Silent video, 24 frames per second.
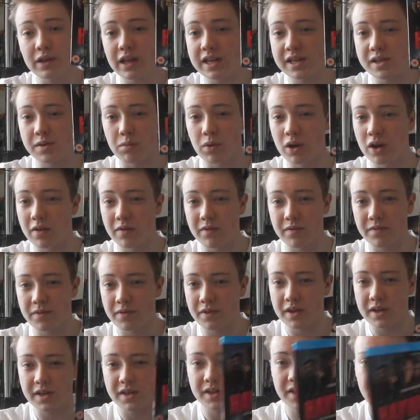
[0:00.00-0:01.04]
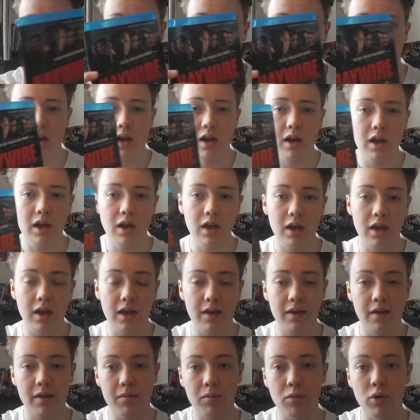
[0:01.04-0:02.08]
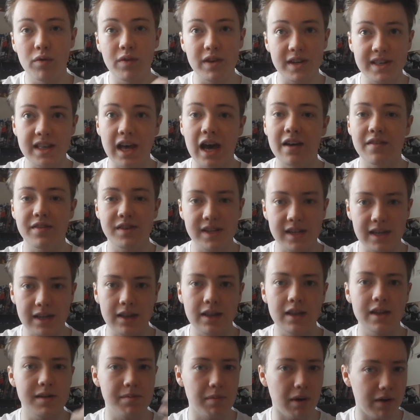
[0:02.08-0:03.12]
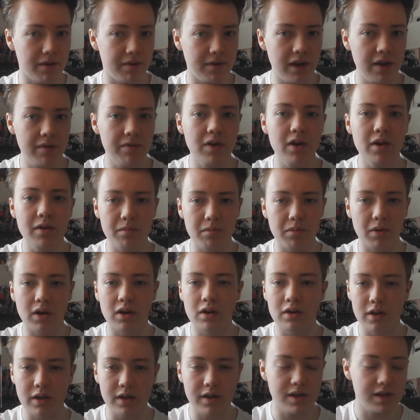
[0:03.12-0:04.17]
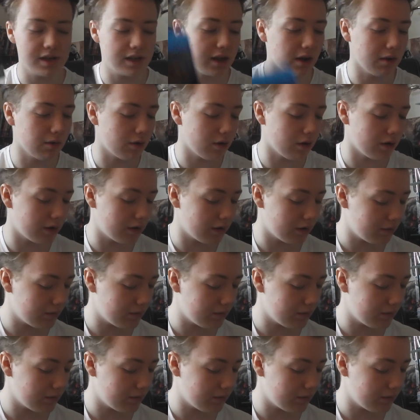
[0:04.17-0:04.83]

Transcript: isn't one of his movies that I've seen that's my favourite, but it's still good.